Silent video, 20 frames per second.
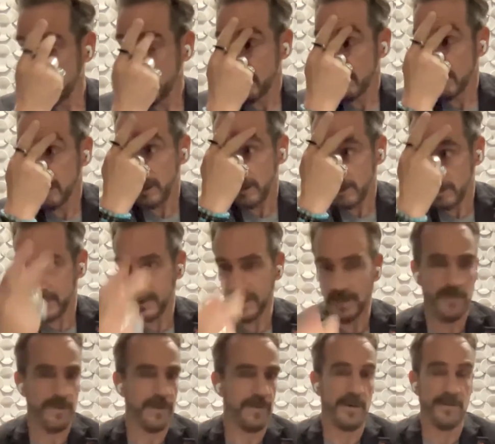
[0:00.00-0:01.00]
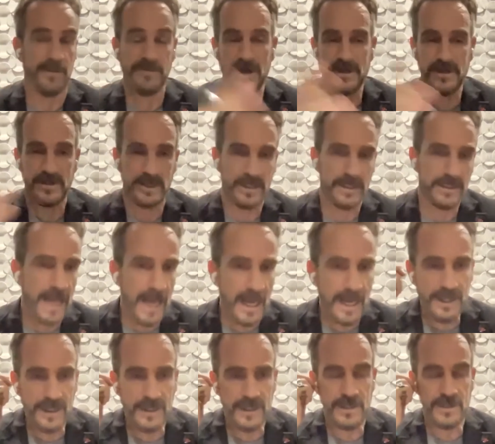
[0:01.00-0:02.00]
either some of them are fashion
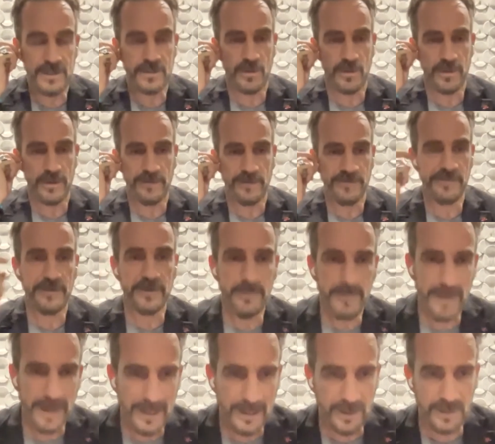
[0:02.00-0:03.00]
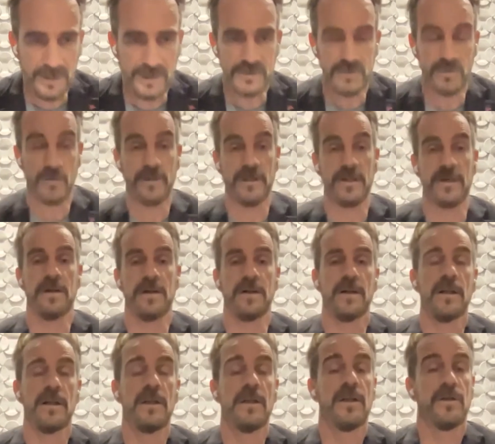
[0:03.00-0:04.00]
designers, or they're filmmakers, or they're
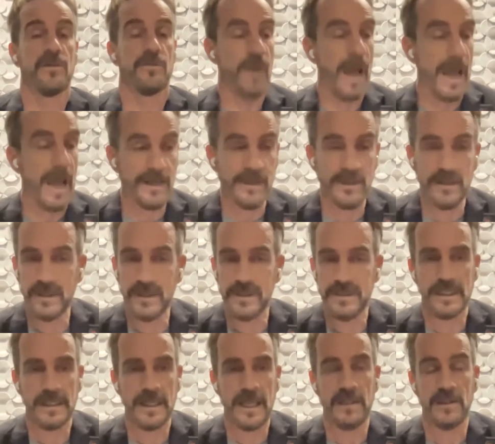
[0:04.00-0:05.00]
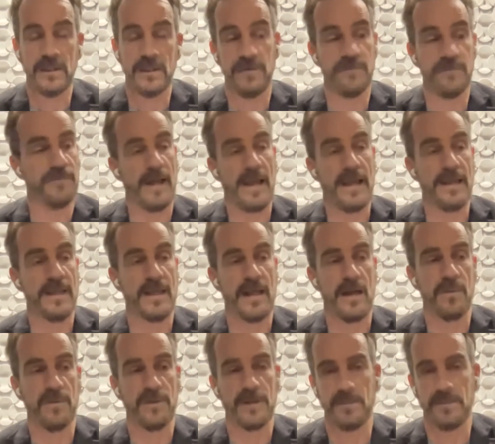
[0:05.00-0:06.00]
writers, and I love hanging out
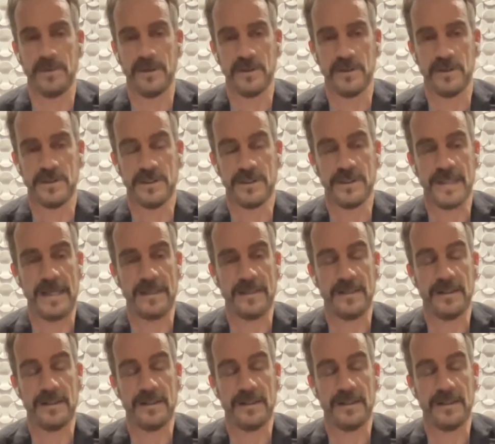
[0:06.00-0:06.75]
with them because it's not